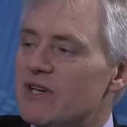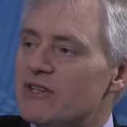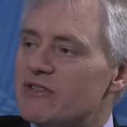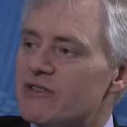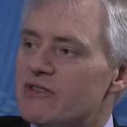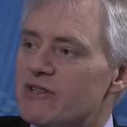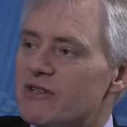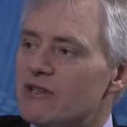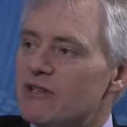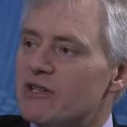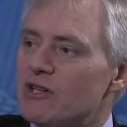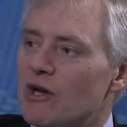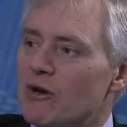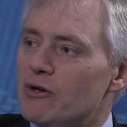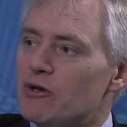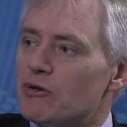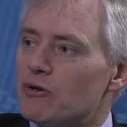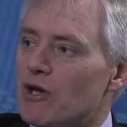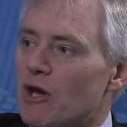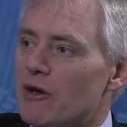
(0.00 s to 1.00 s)
of it is, you know,
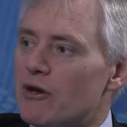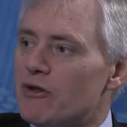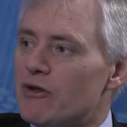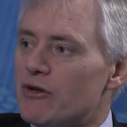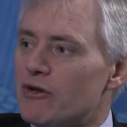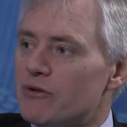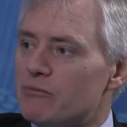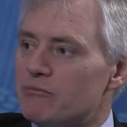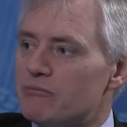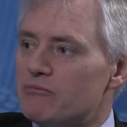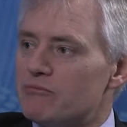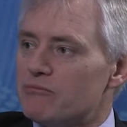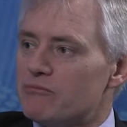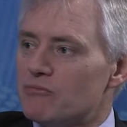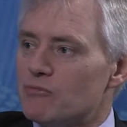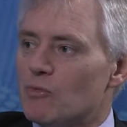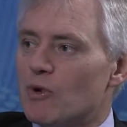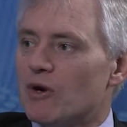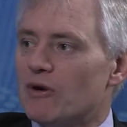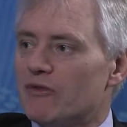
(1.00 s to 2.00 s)
you go to the,
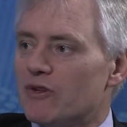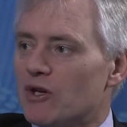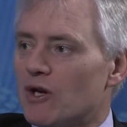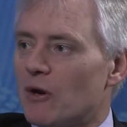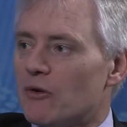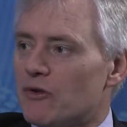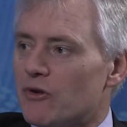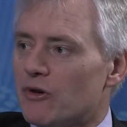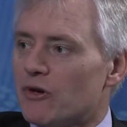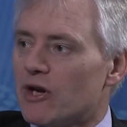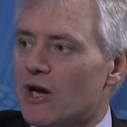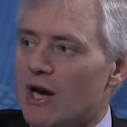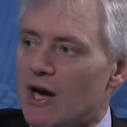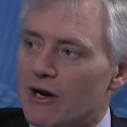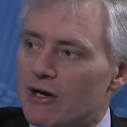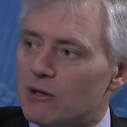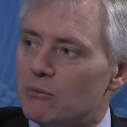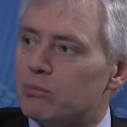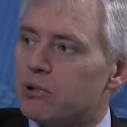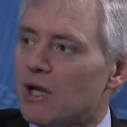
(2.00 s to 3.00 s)
wherever you go with your
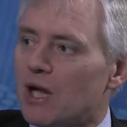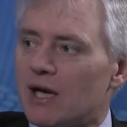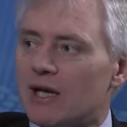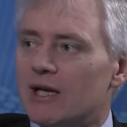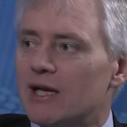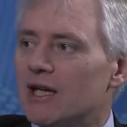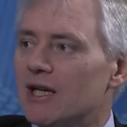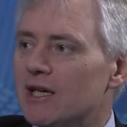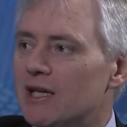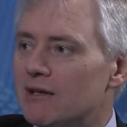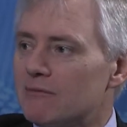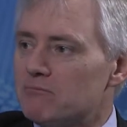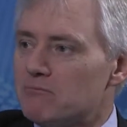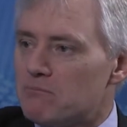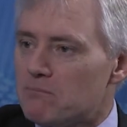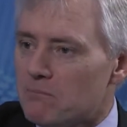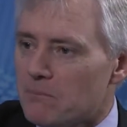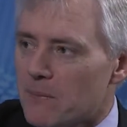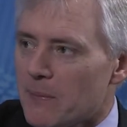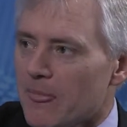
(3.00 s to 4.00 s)
car, you plug it in,
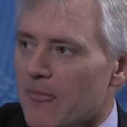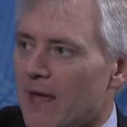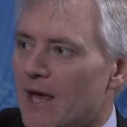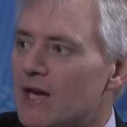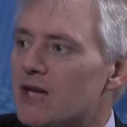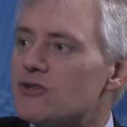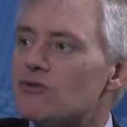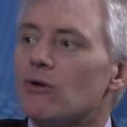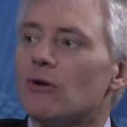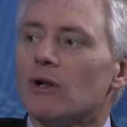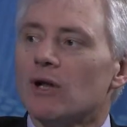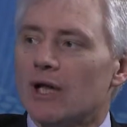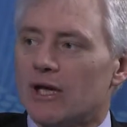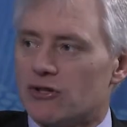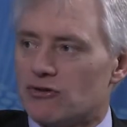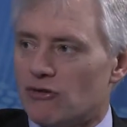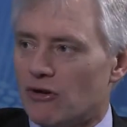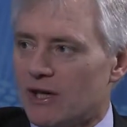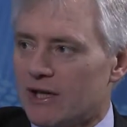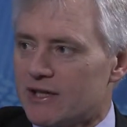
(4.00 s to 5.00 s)
and it's all
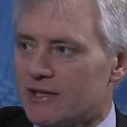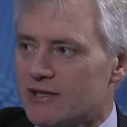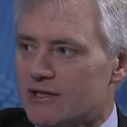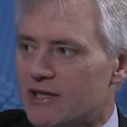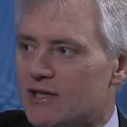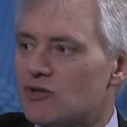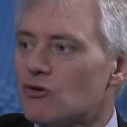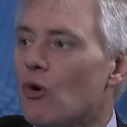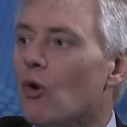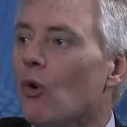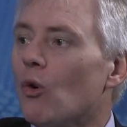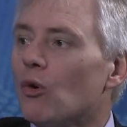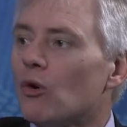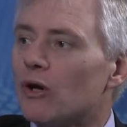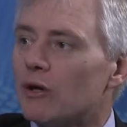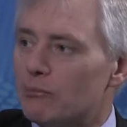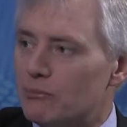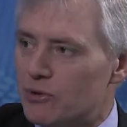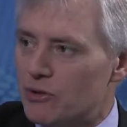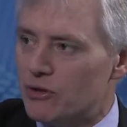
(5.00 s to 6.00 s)
electronics. It's all
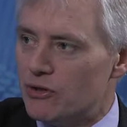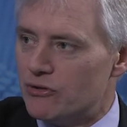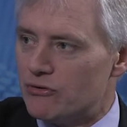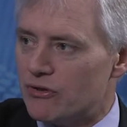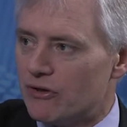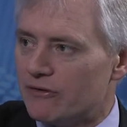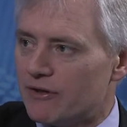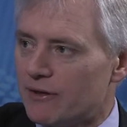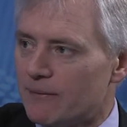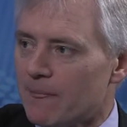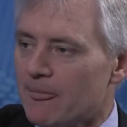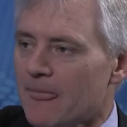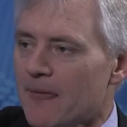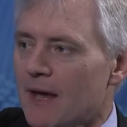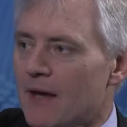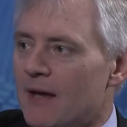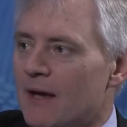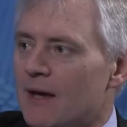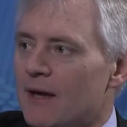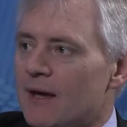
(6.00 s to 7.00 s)
computer driven.
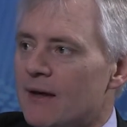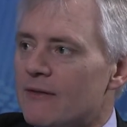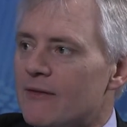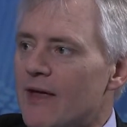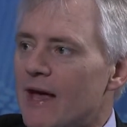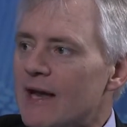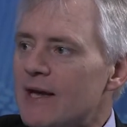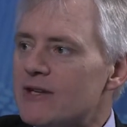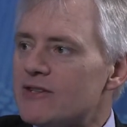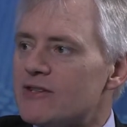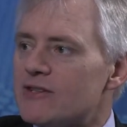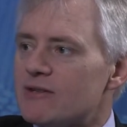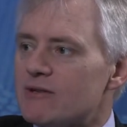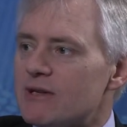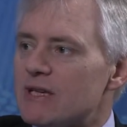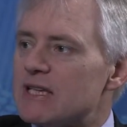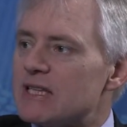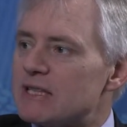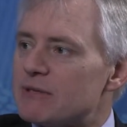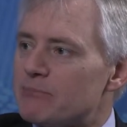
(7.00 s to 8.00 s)
That is
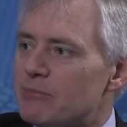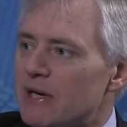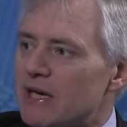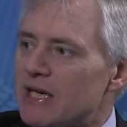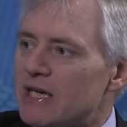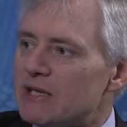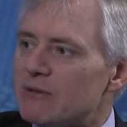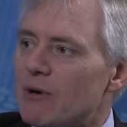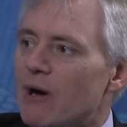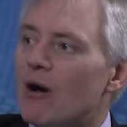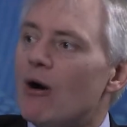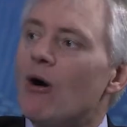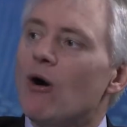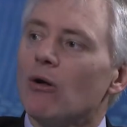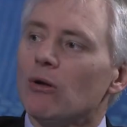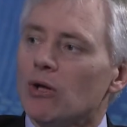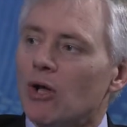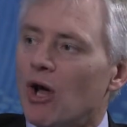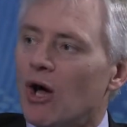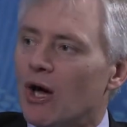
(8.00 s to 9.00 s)
spreading to our
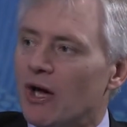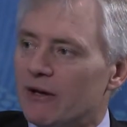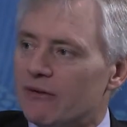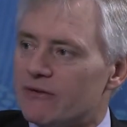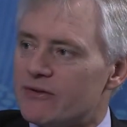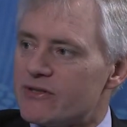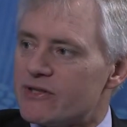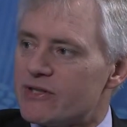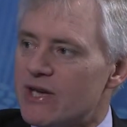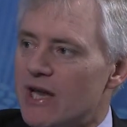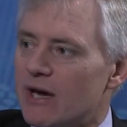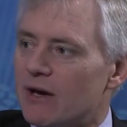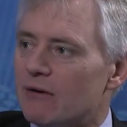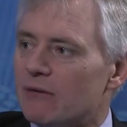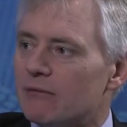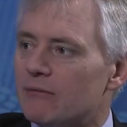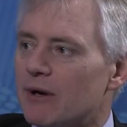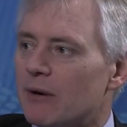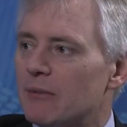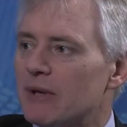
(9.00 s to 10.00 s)
whole lives
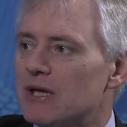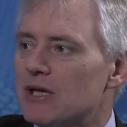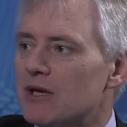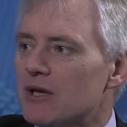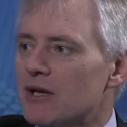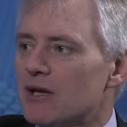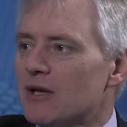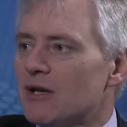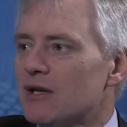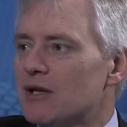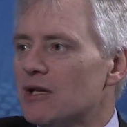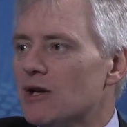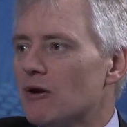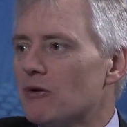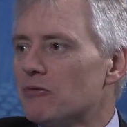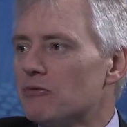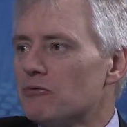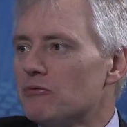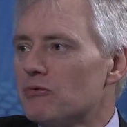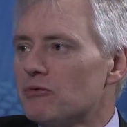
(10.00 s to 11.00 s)
now. I mean, you
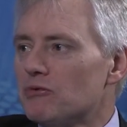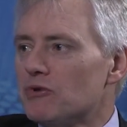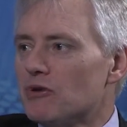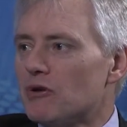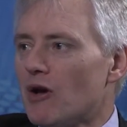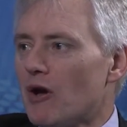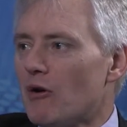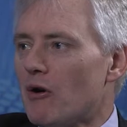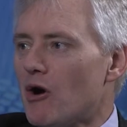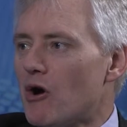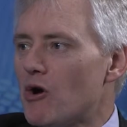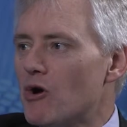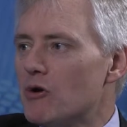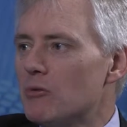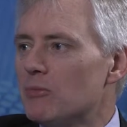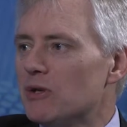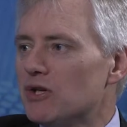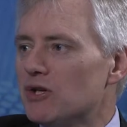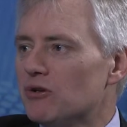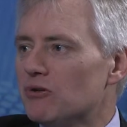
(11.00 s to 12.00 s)
know, you go
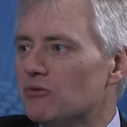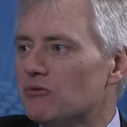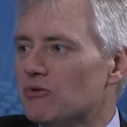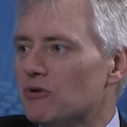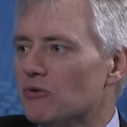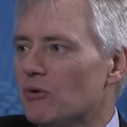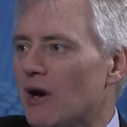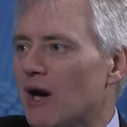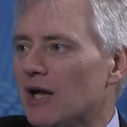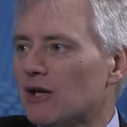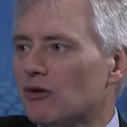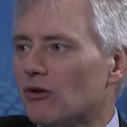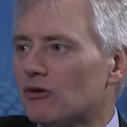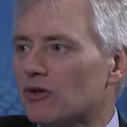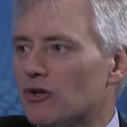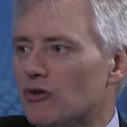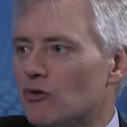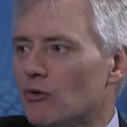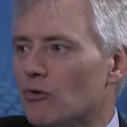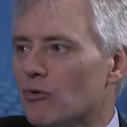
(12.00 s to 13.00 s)
home and you, you unlock
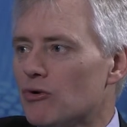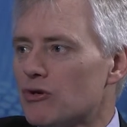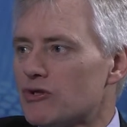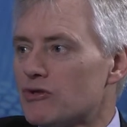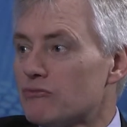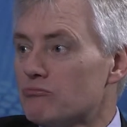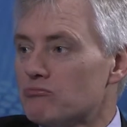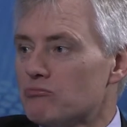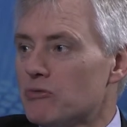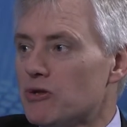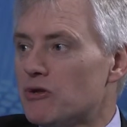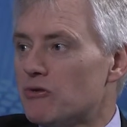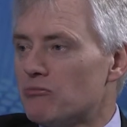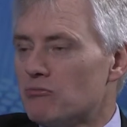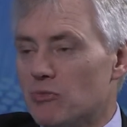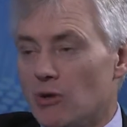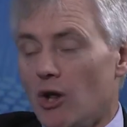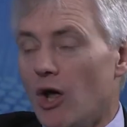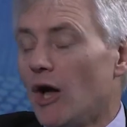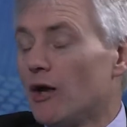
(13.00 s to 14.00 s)
the doors with,
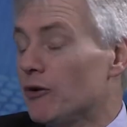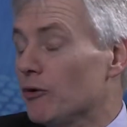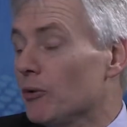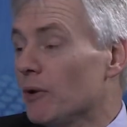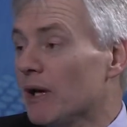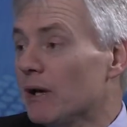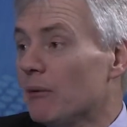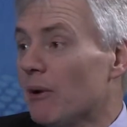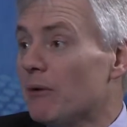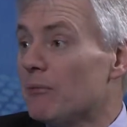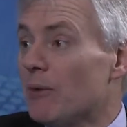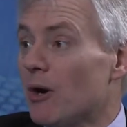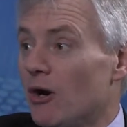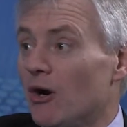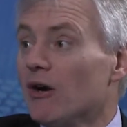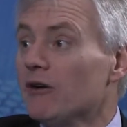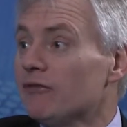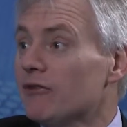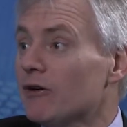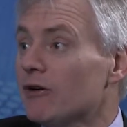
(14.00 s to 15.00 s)
well, I do anyway, with
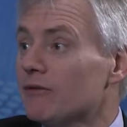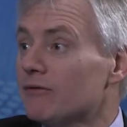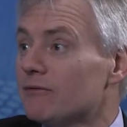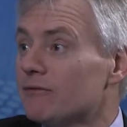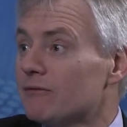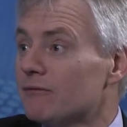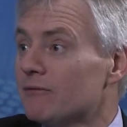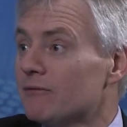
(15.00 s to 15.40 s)
my iPhone